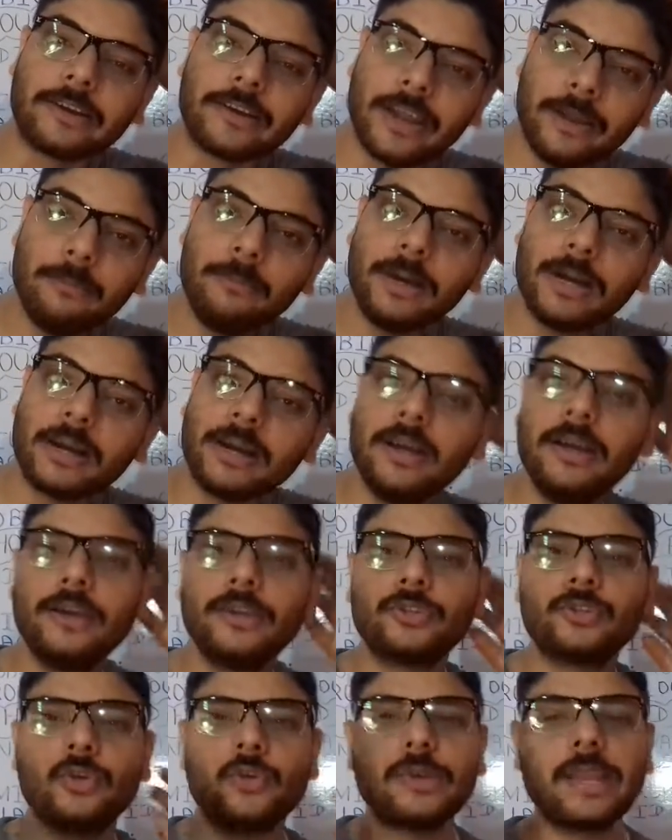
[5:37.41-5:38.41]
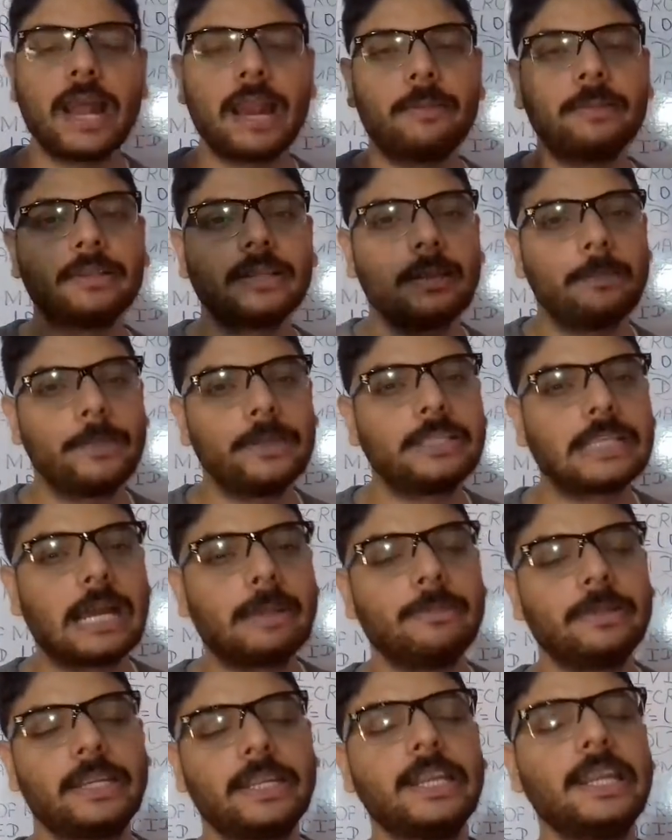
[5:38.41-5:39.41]
Remember, so we are having the
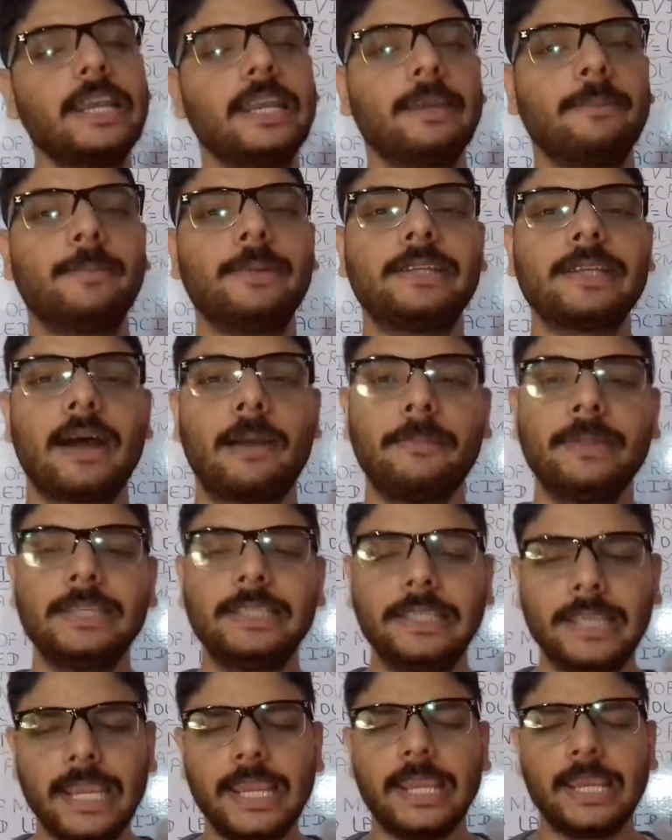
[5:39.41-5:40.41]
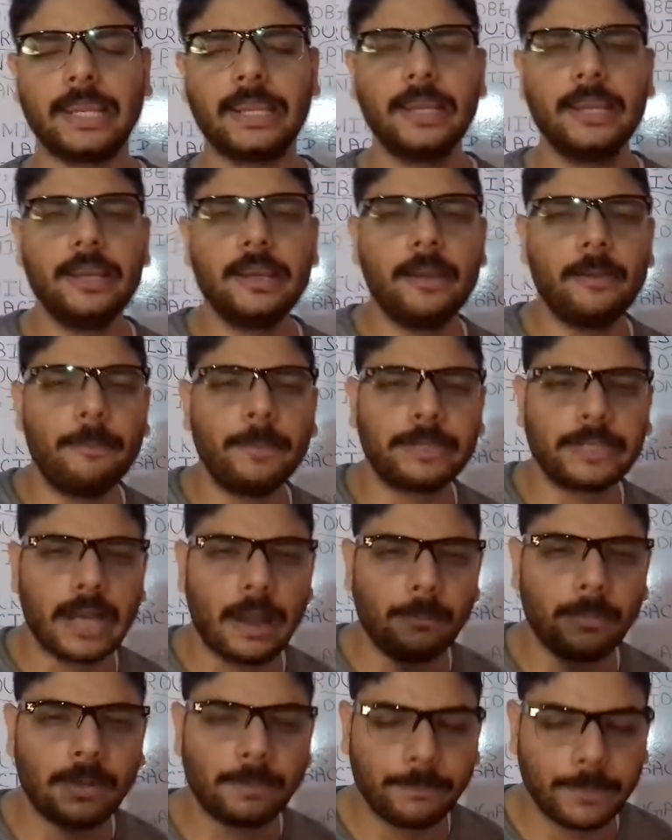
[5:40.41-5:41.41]
vitamin A, vitamin K,
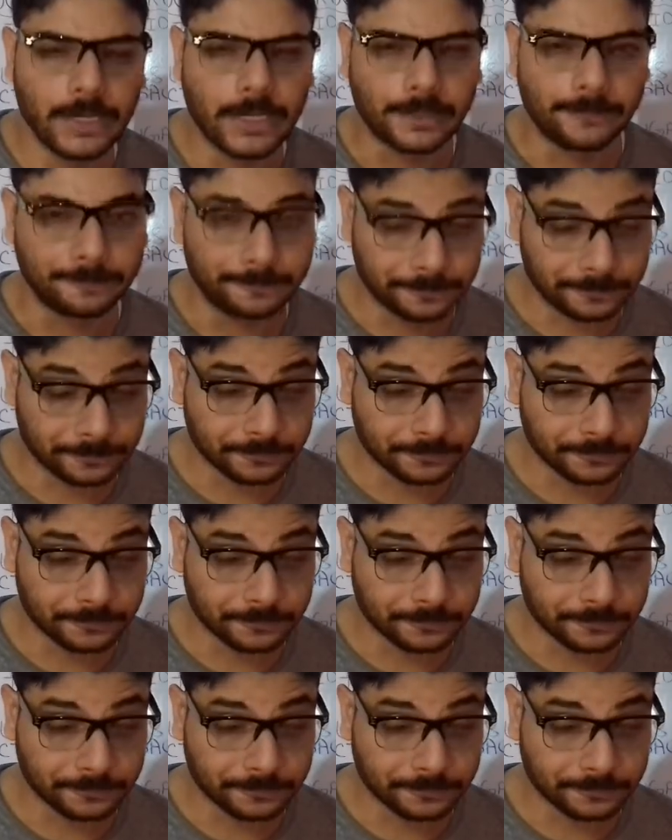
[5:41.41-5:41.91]
vitamin B,